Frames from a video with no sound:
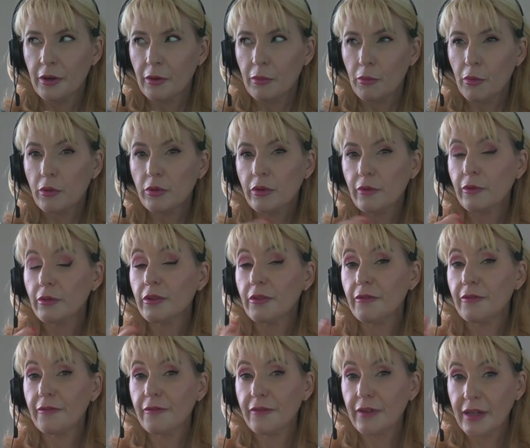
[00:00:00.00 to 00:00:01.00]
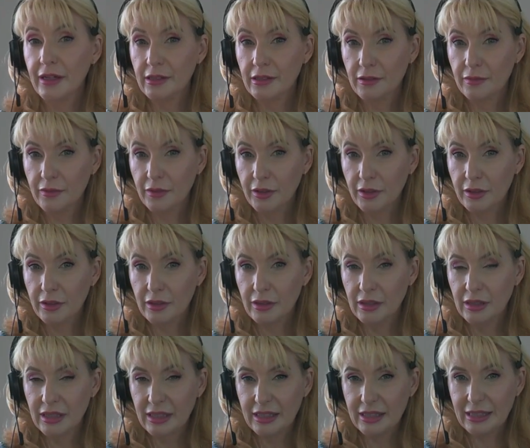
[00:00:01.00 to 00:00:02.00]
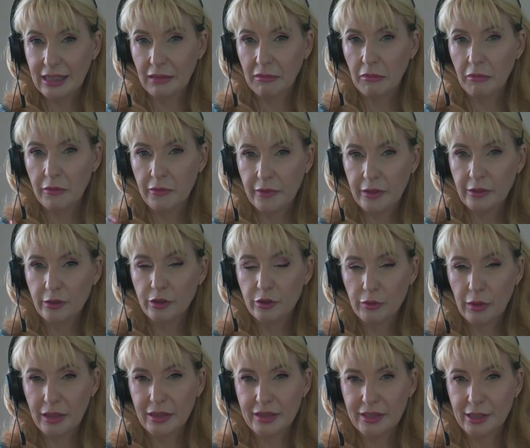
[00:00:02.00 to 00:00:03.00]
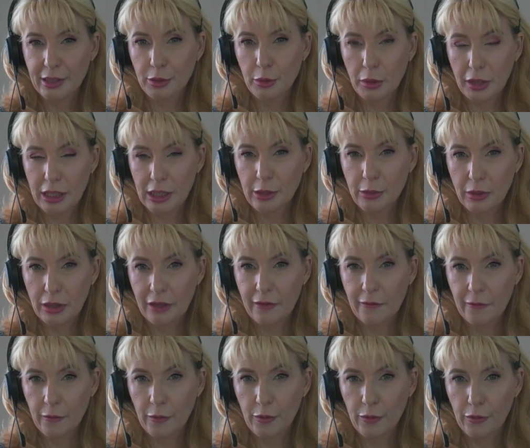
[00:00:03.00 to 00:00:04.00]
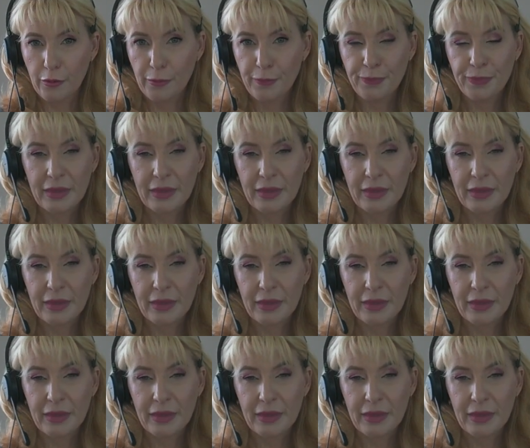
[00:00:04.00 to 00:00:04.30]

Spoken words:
effect of it is going to be revealed to us in 2024.